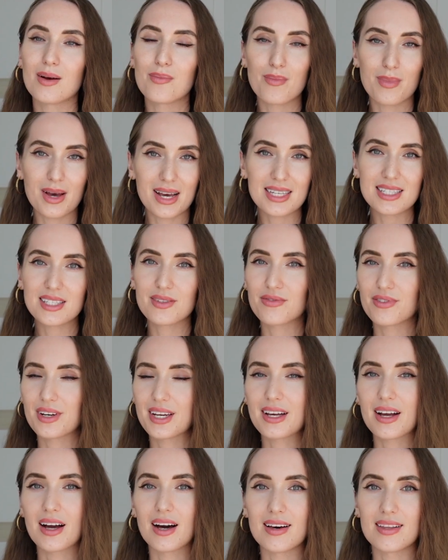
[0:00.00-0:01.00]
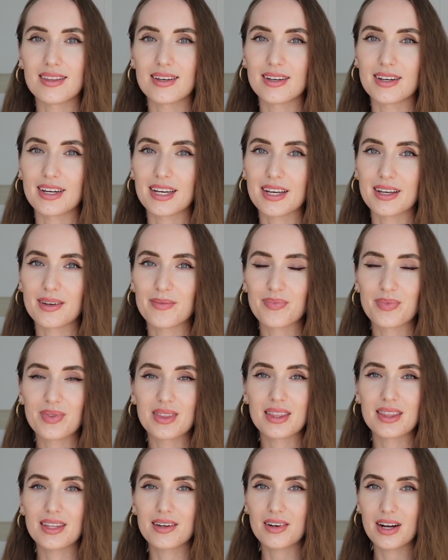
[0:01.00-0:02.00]
Mess-free coloring.
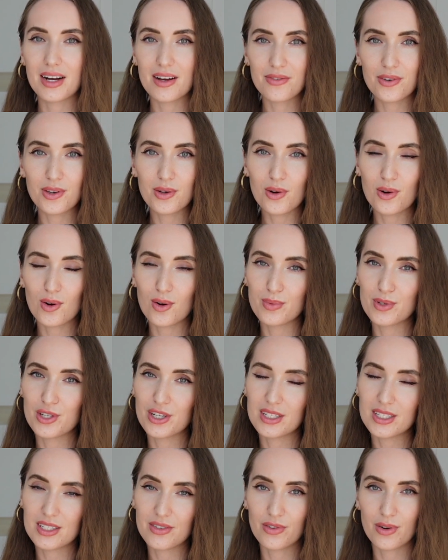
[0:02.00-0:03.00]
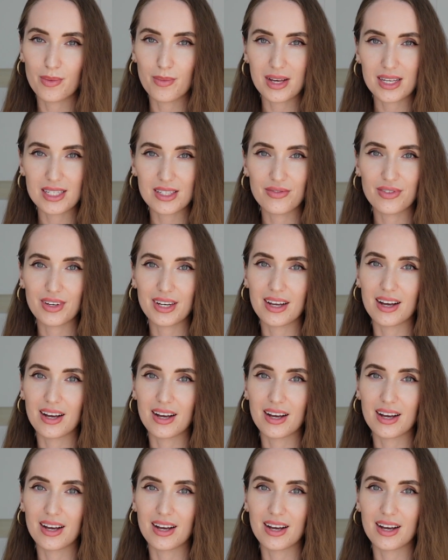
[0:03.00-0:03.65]
There are a few options for mess-free